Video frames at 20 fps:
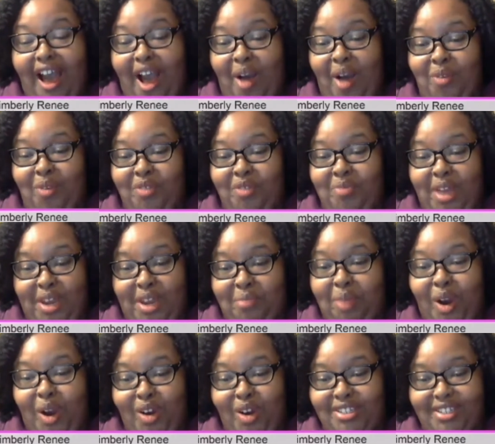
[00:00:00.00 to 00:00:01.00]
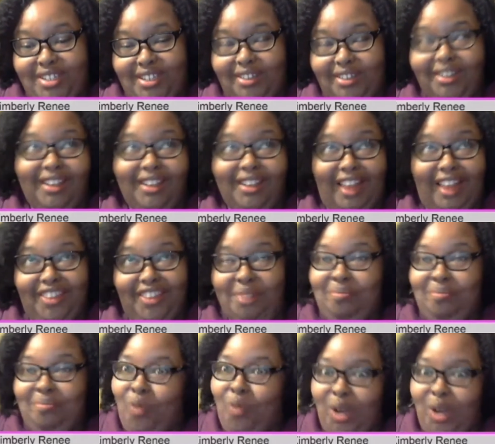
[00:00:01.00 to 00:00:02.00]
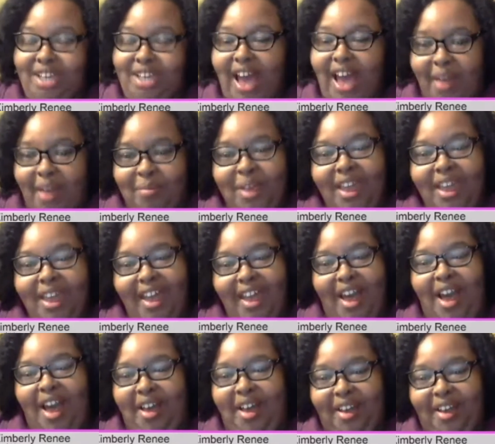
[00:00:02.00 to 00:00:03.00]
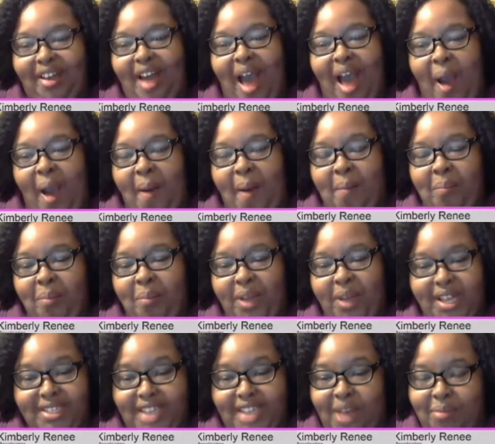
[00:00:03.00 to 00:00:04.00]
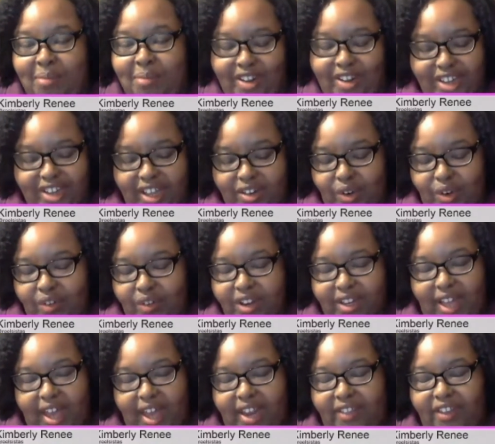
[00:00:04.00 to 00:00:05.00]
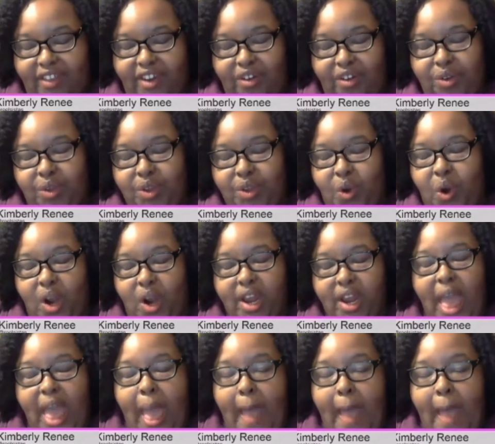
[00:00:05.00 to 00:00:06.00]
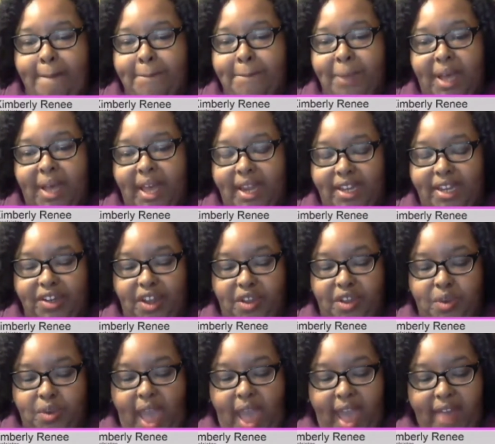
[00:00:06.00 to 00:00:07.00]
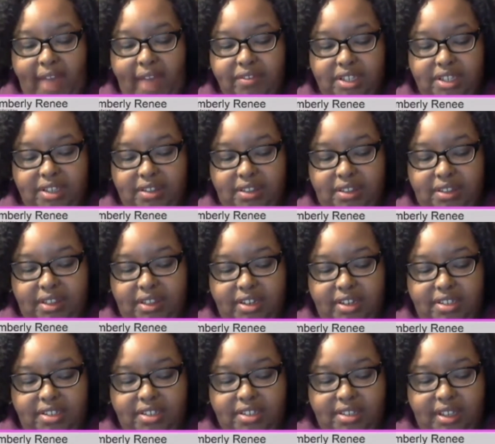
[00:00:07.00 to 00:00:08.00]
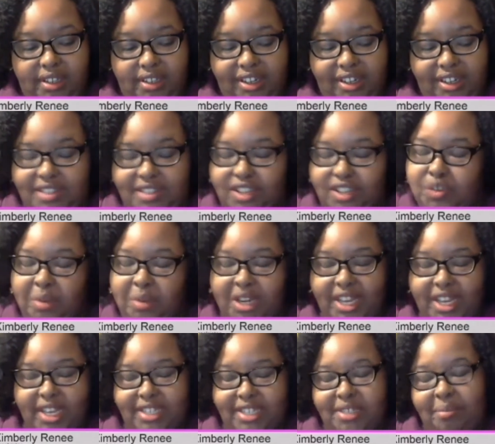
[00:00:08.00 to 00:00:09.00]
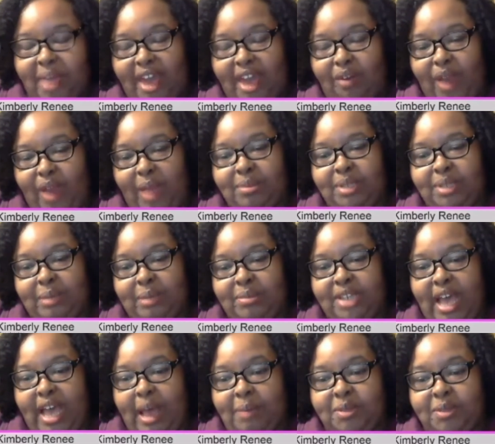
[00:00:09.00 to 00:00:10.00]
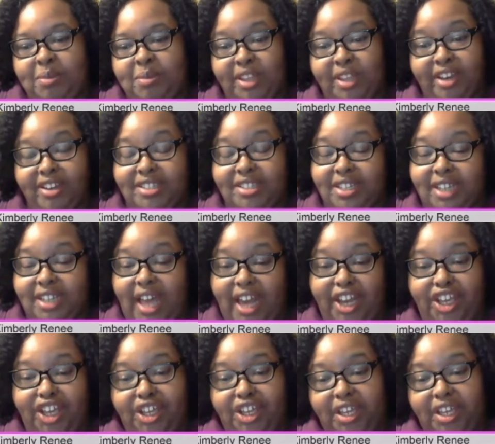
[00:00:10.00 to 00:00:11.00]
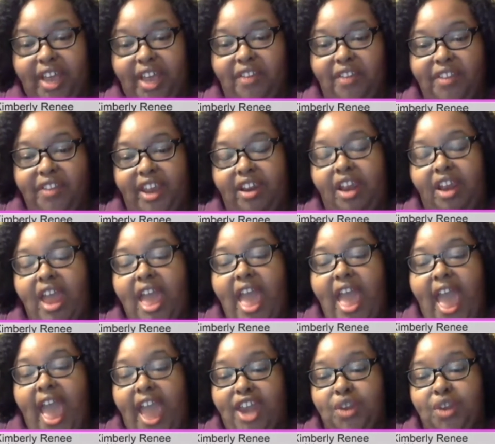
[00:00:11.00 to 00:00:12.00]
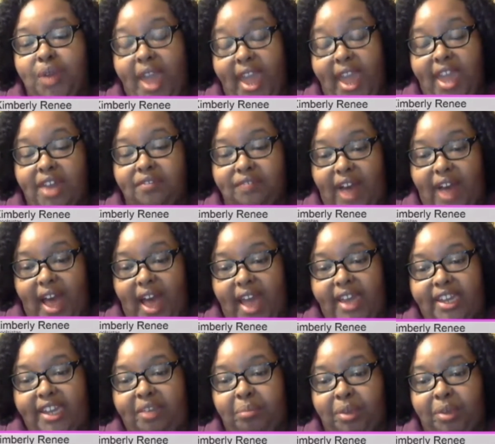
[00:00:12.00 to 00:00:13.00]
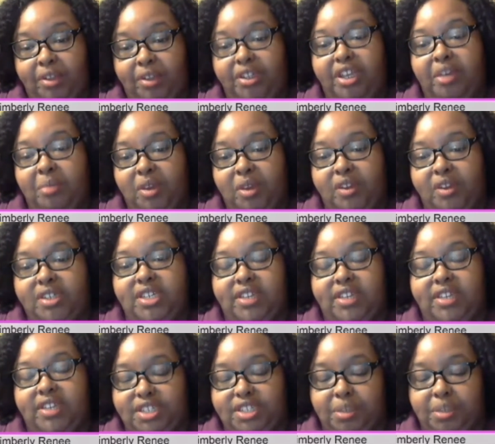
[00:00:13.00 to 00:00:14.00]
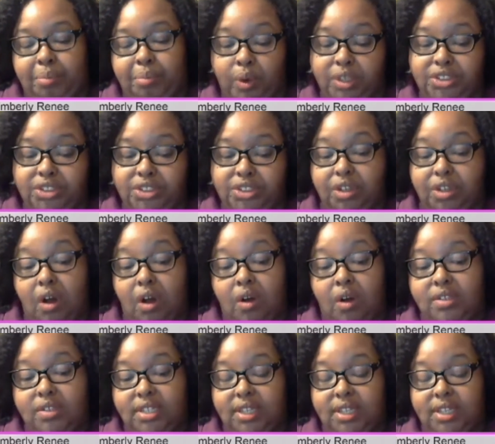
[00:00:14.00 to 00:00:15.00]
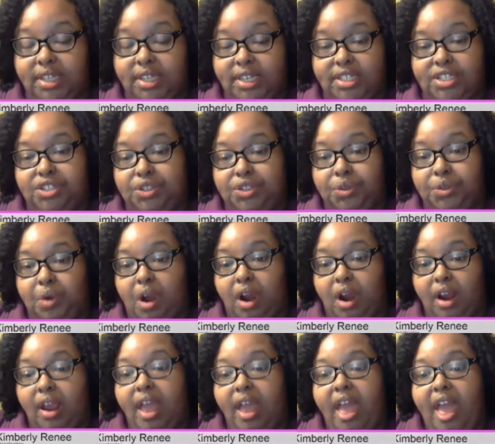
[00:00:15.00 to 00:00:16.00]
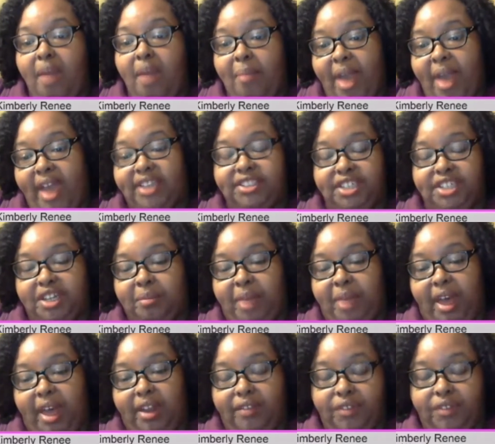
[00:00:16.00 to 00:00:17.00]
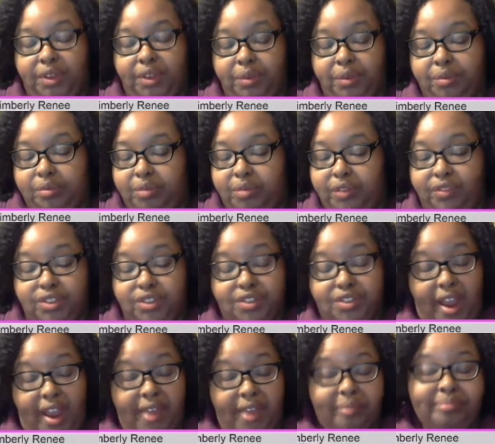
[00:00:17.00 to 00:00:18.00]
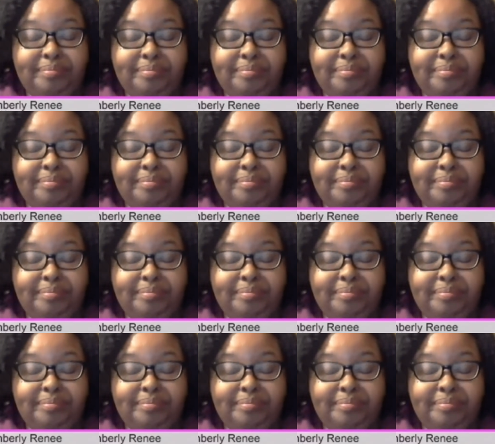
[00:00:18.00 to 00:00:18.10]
We've met in person, I think, one time, because I'm here in North Carolina and they're in New York. But, you know, you have to, social media gets a bad rap sometimes, but there is a lot of good out there, and you can find and build a community that supports your goals and the things that you are passionate about if you try.